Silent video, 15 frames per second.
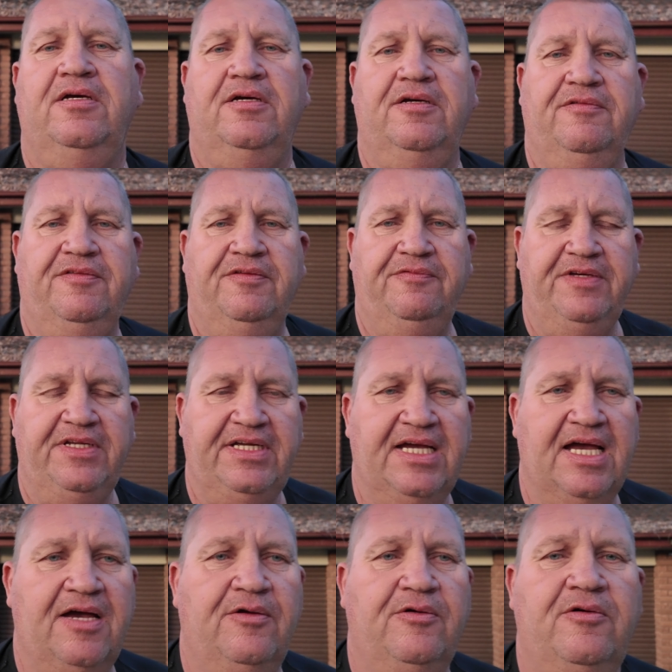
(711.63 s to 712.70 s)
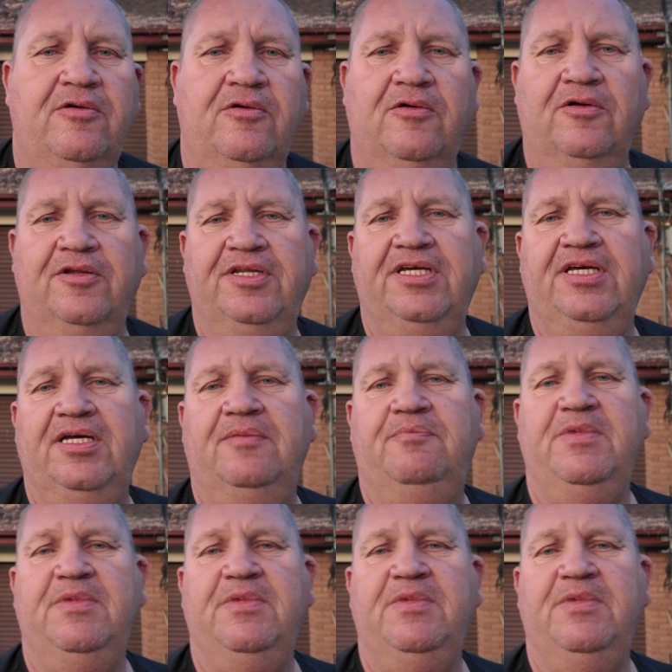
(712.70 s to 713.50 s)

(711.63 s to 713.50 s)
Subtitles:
of the video on the